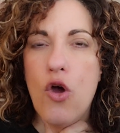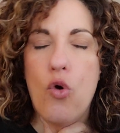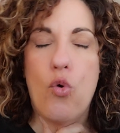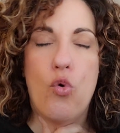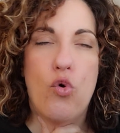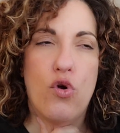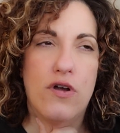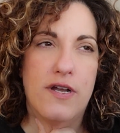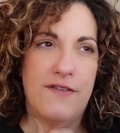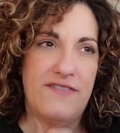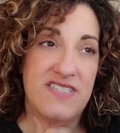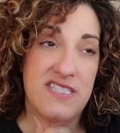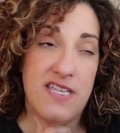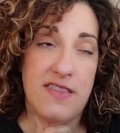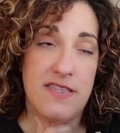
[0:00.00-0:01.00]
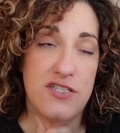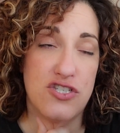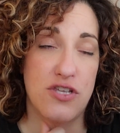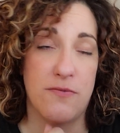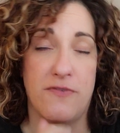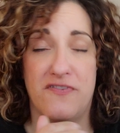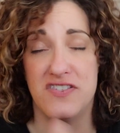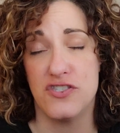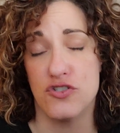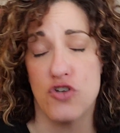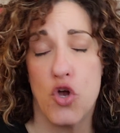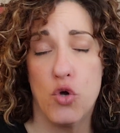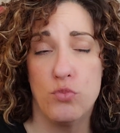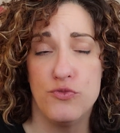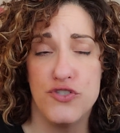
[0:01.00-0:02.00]
Or if it's not the gym, if it's your
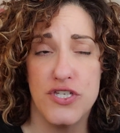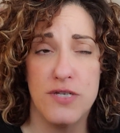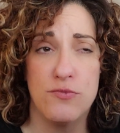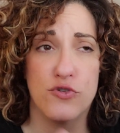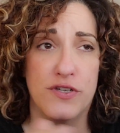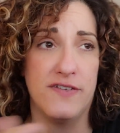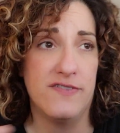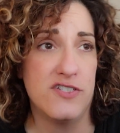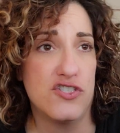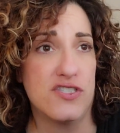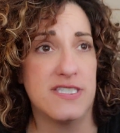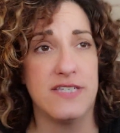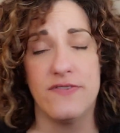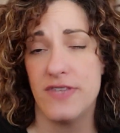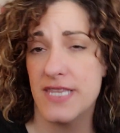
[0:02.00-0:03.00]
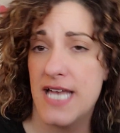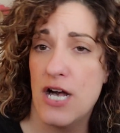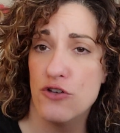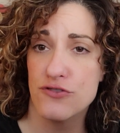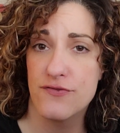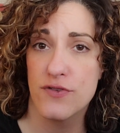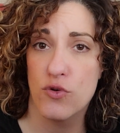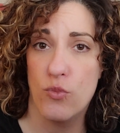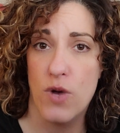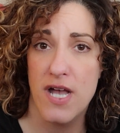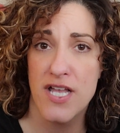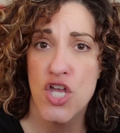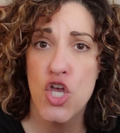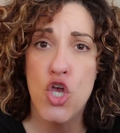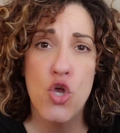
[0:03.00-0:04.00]
home gym, or even just leaving the house for a
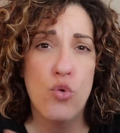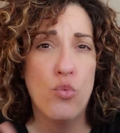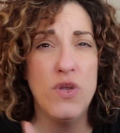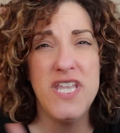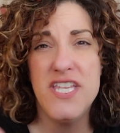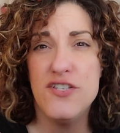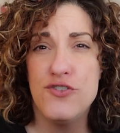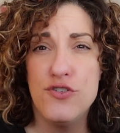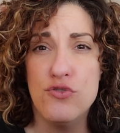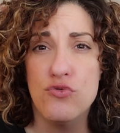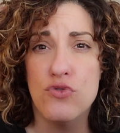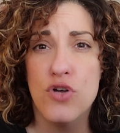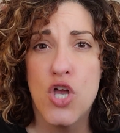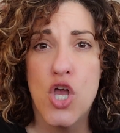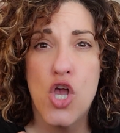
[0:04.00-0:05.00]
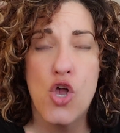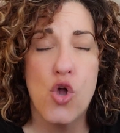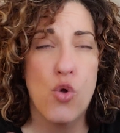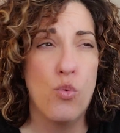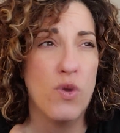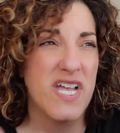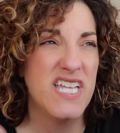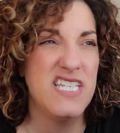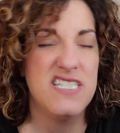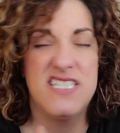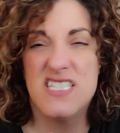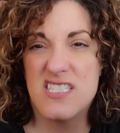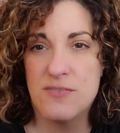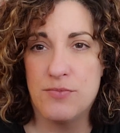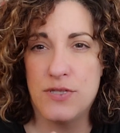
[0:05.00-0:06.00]
walk, what do you do? What kind of
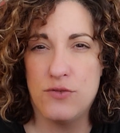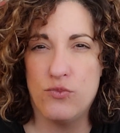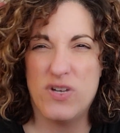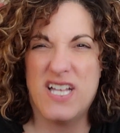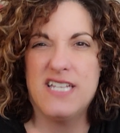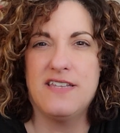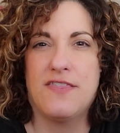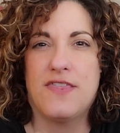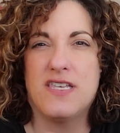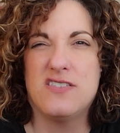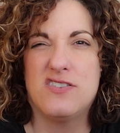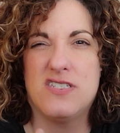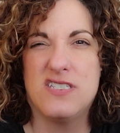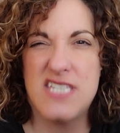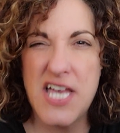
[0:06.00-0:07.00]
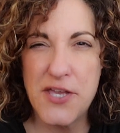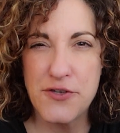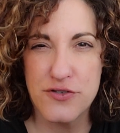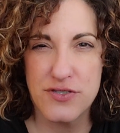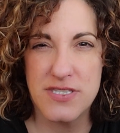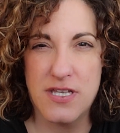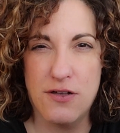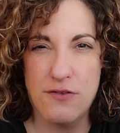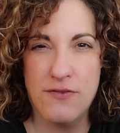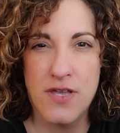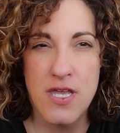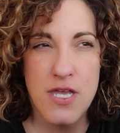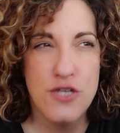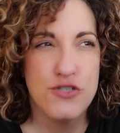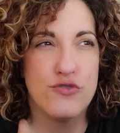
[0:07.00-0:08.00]
discipline? What kind of things do you tell yourself
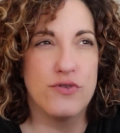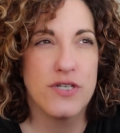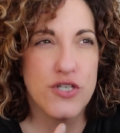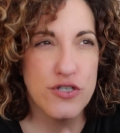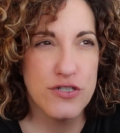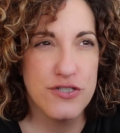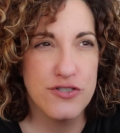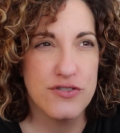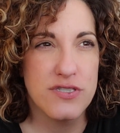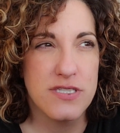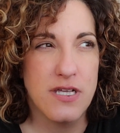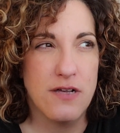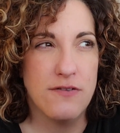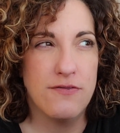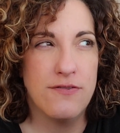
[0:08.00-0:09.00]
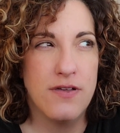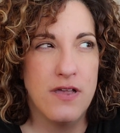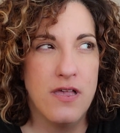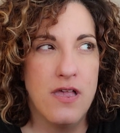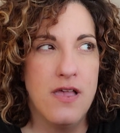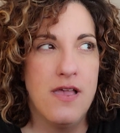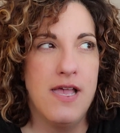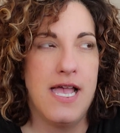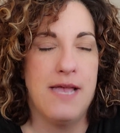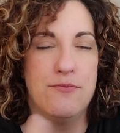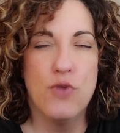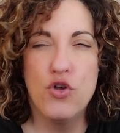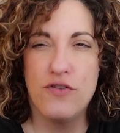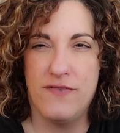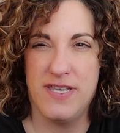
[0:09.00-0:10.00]
to encourage yourself and
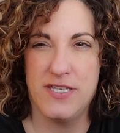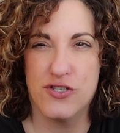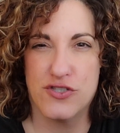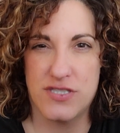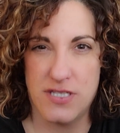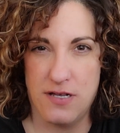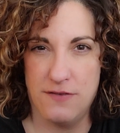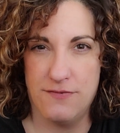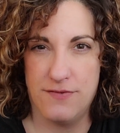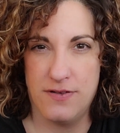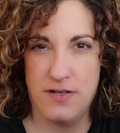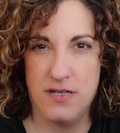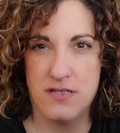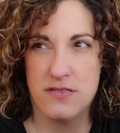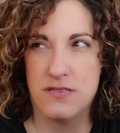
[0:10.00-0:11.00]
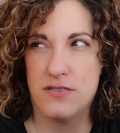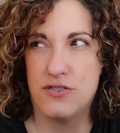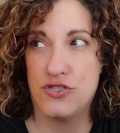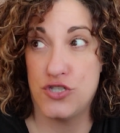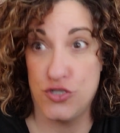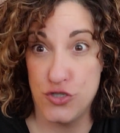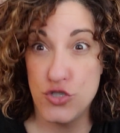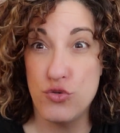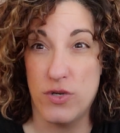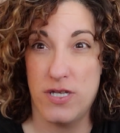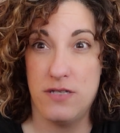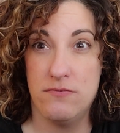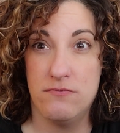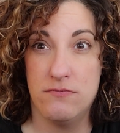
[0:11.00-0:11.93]
motivate yourself to do it.